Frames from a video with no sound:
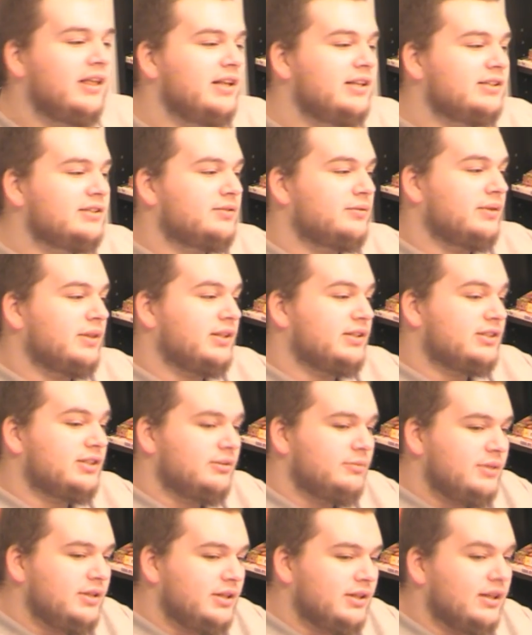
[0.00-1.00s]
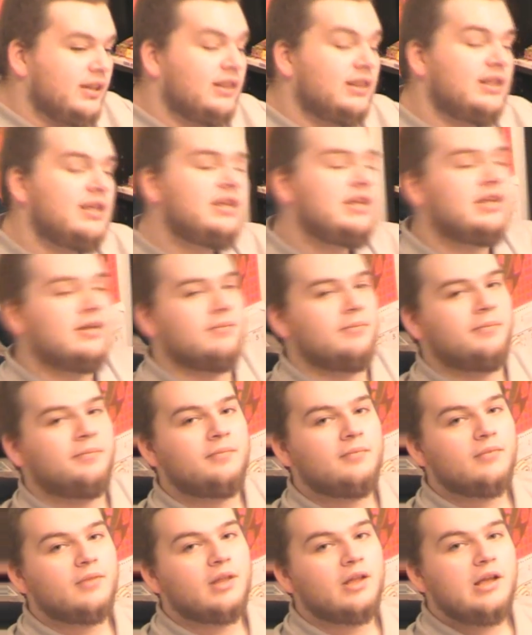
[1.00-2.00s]
things with a similar
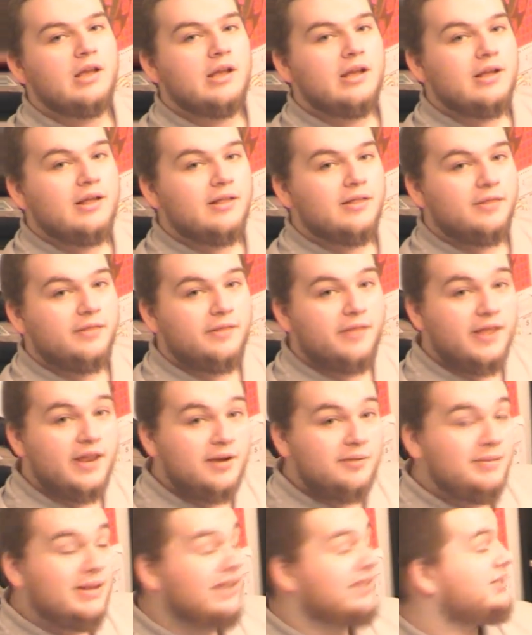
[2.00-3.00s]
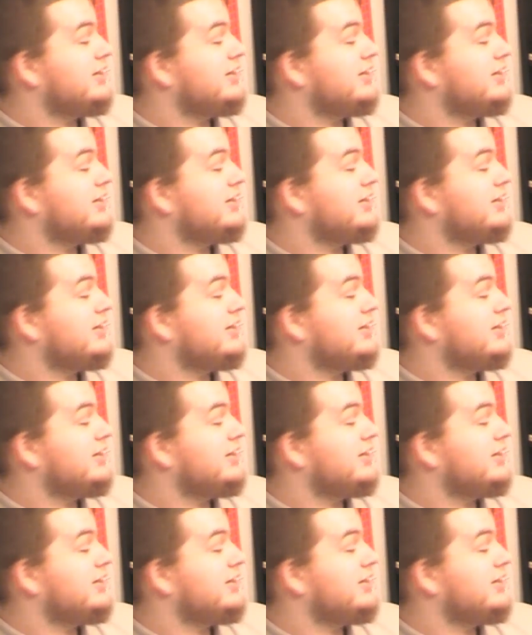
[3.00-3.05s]
theme, then it